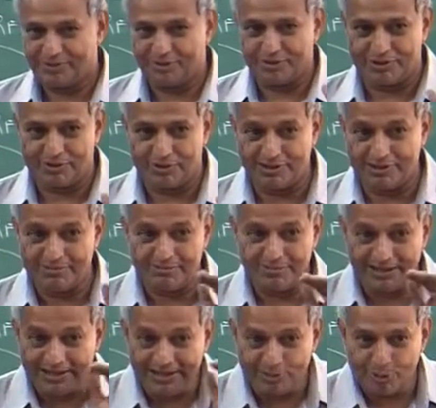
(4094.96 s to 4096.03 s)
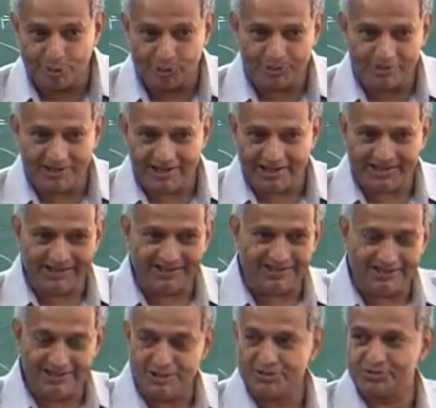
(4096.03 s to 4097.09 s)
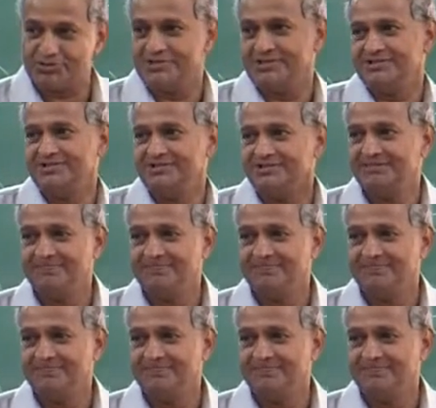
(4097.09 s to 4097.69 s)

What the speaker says: okay, only mean load I can reduce it